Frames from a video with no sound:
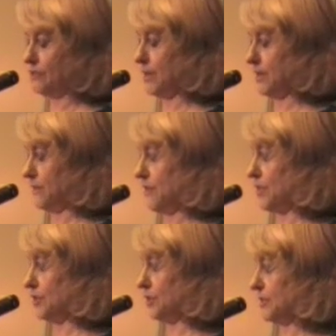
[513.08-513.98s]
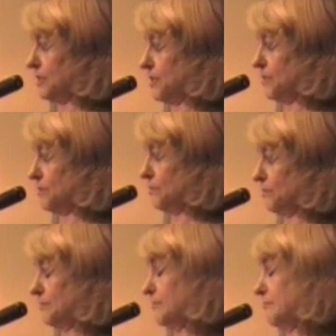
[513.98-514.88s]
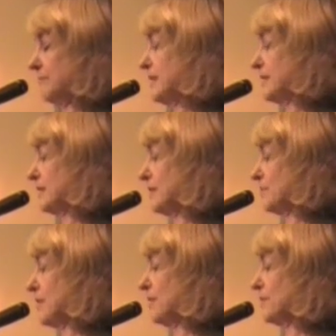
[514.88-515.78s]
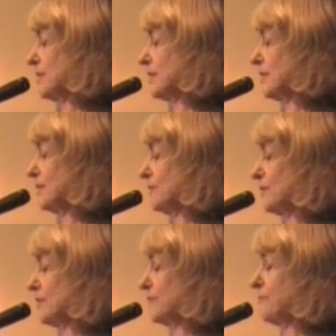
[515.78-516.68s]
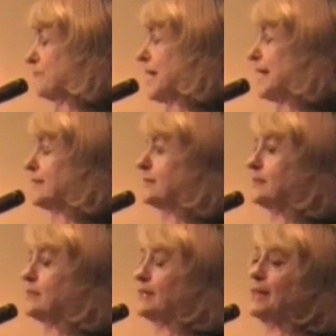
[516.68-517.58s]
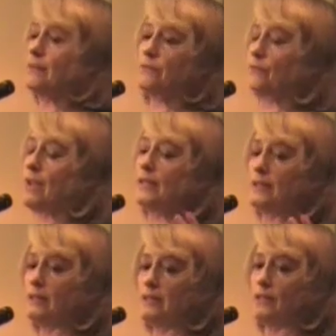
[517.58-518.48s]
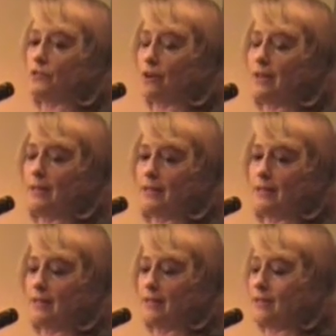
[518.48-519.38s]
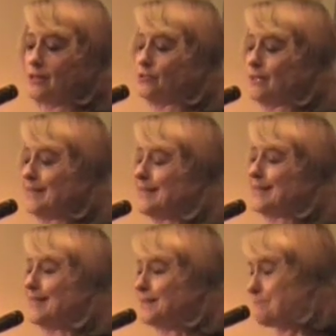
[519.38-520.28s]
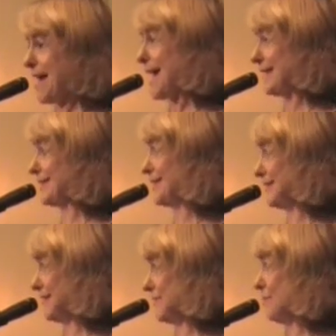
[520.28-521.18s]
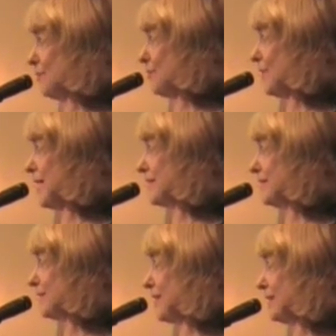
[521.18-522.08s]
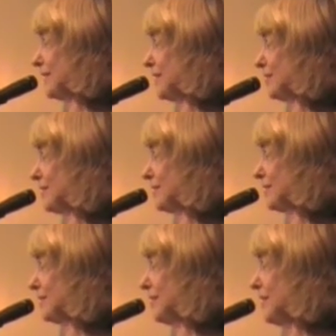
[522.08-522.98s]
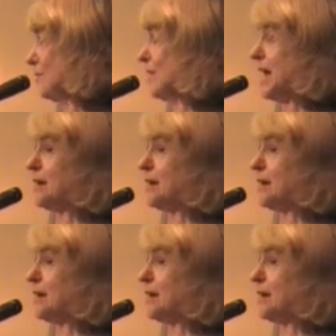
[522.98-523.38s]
drug innovation basically without the interference of patents? And frankly, the drug industry didn't need patents before we had these regulations. We